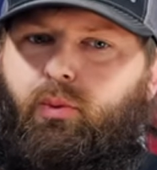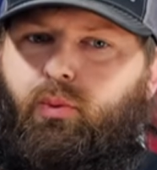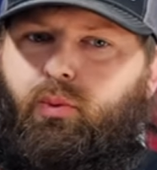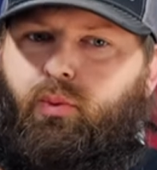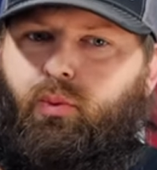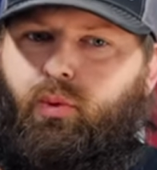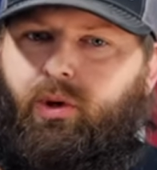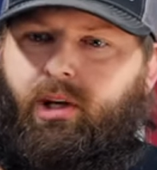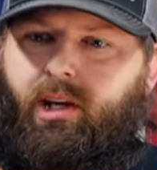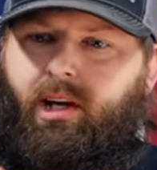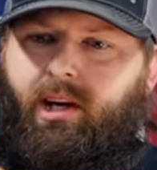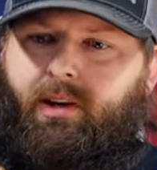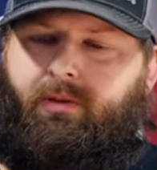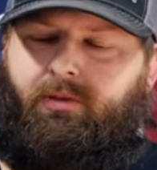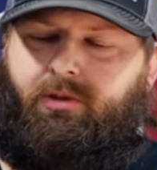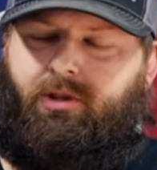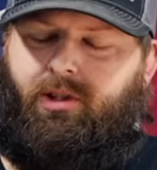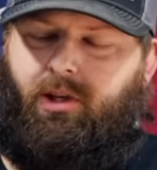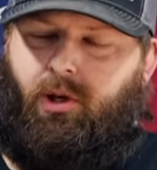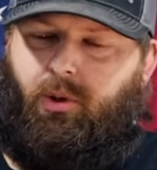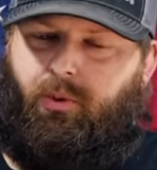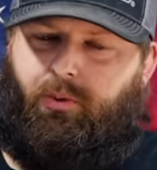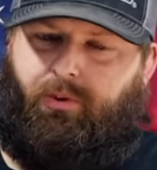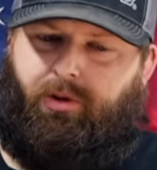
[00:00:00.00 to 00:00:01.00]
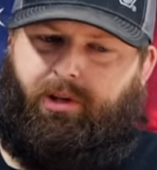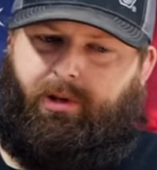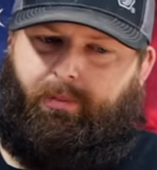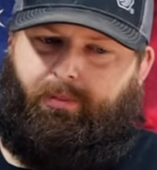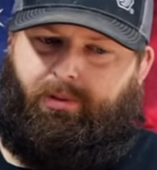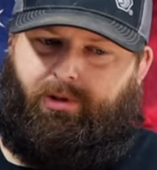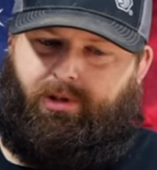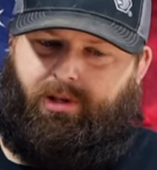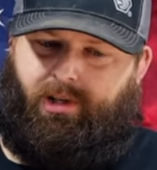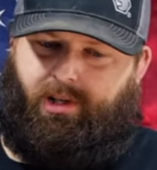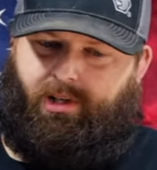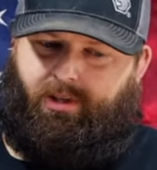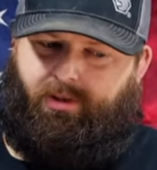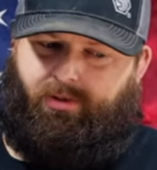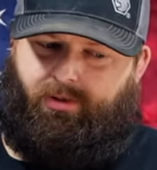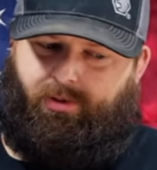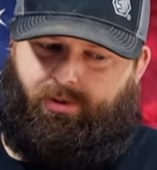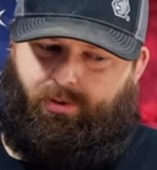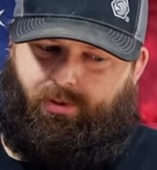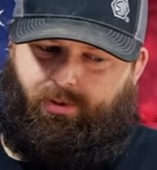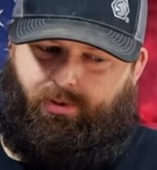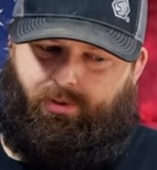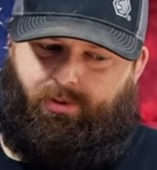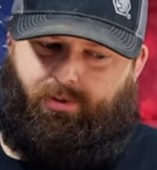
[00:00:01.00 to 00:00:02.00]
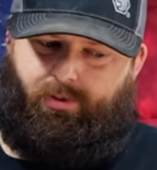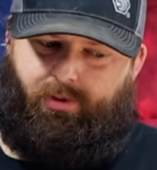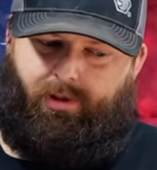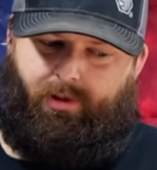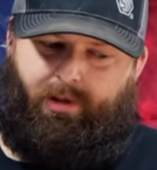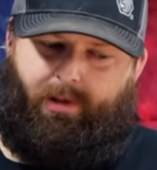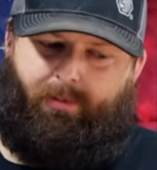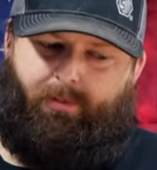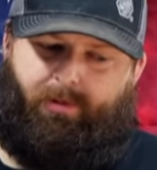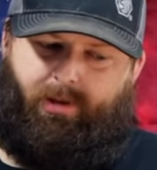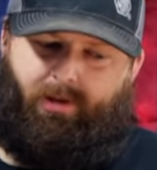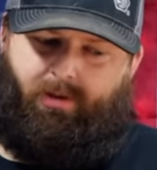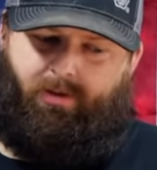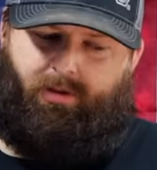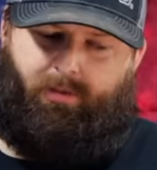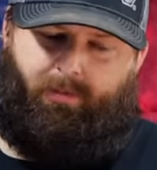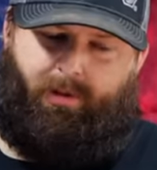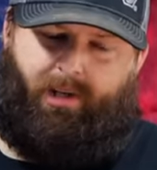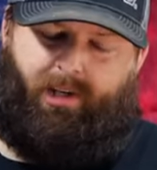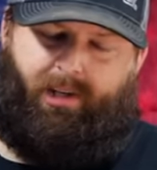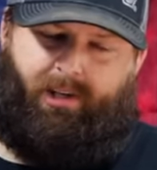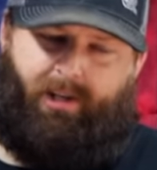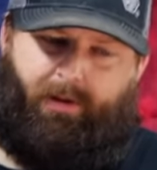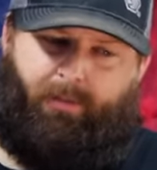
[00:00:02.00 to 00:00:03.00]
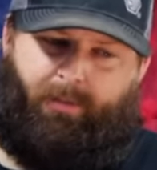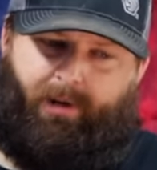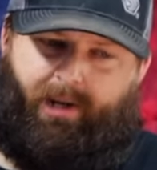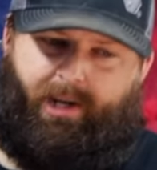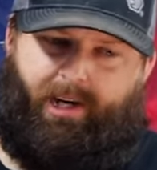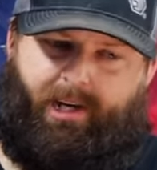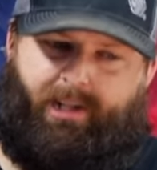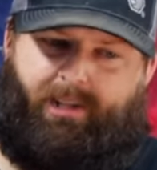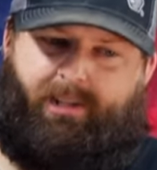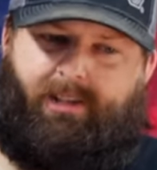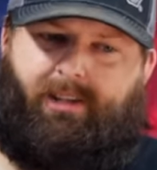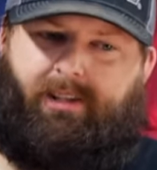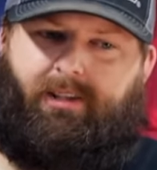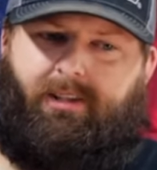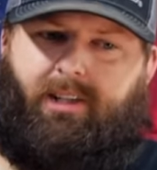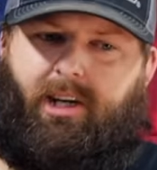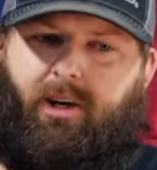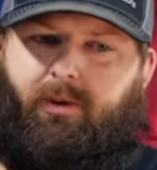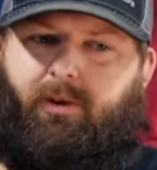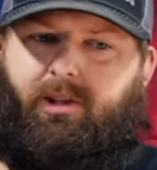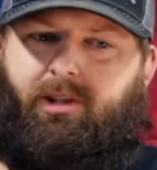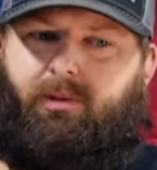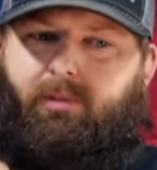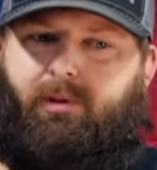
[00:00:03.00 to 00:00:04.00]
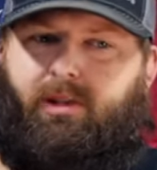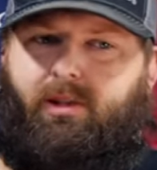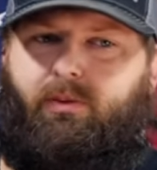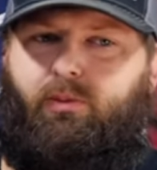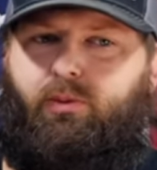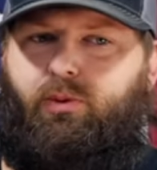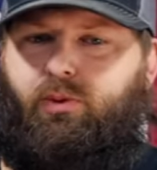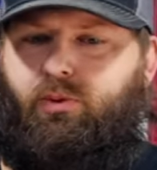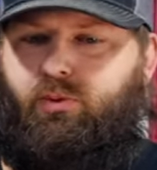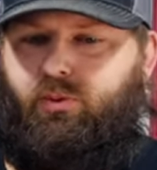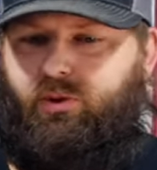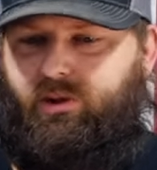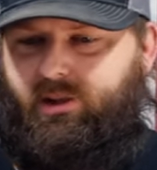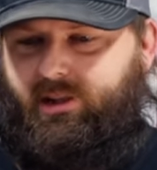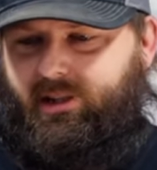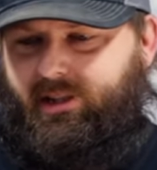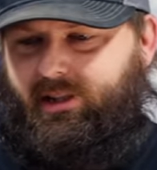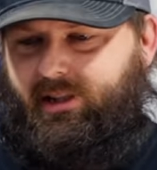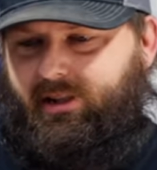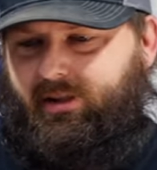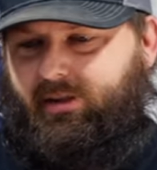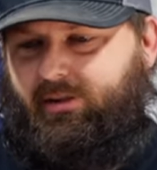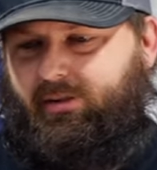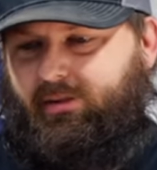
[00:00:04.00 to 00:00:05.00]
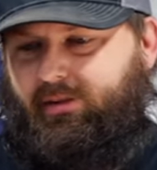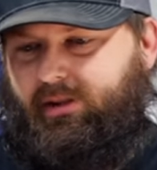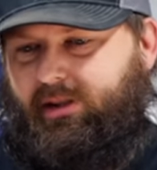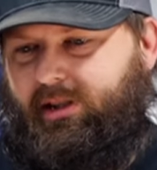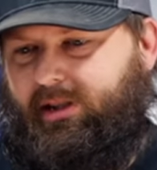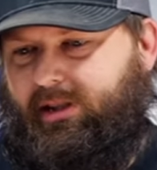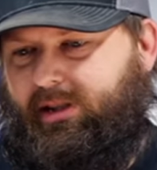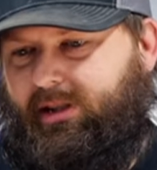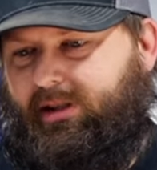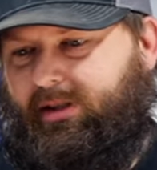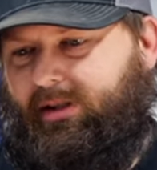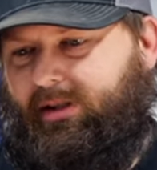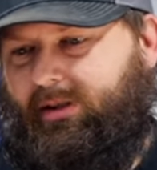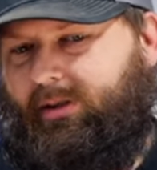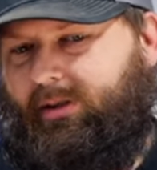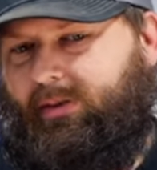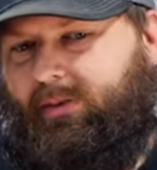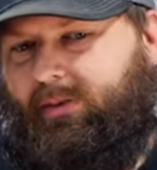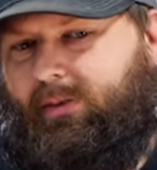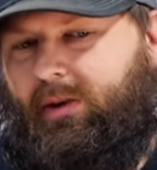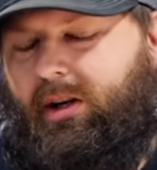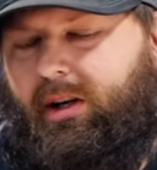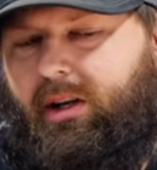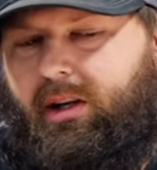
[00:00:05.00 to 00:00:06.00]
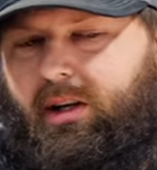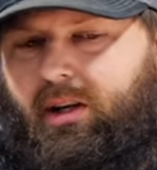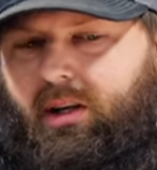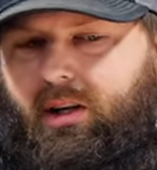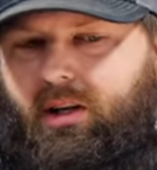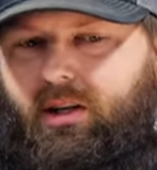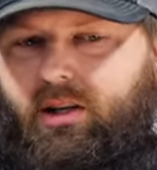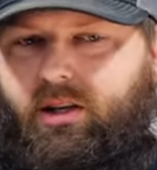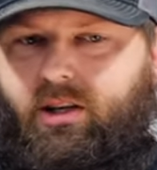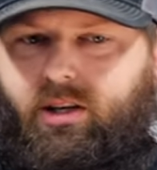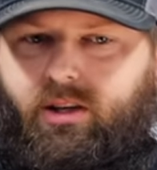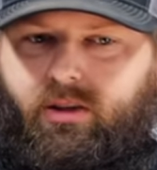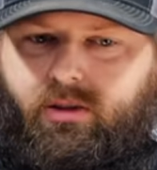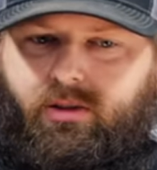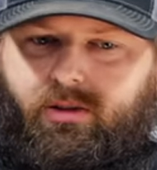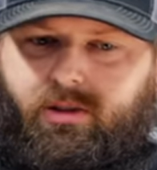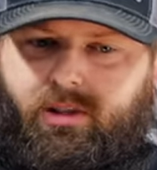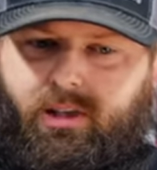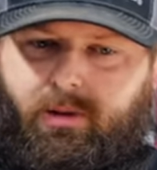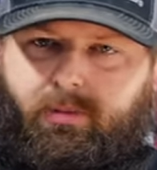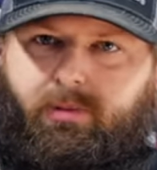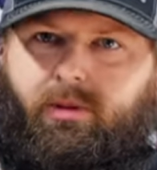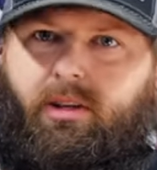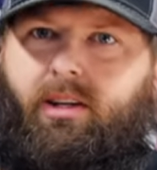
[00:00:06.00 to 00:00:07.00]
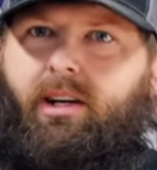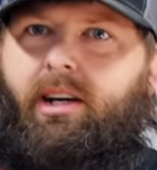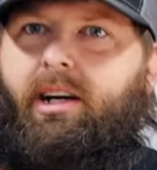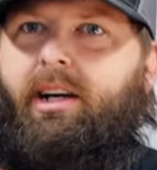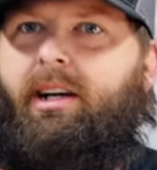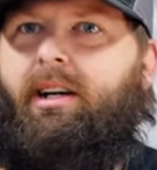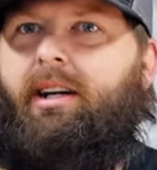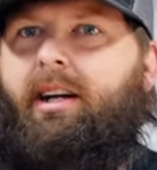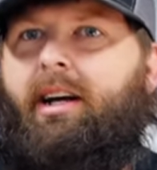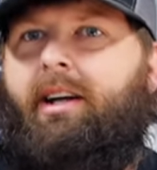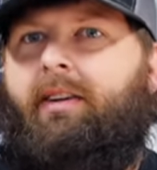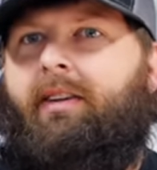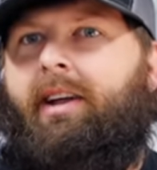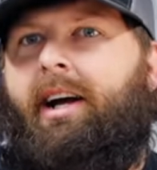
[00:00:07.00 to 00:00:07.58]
when I've sold the particular tool that I'm talking about in the past, it's always been, well, will it do this or, you know, something like, and in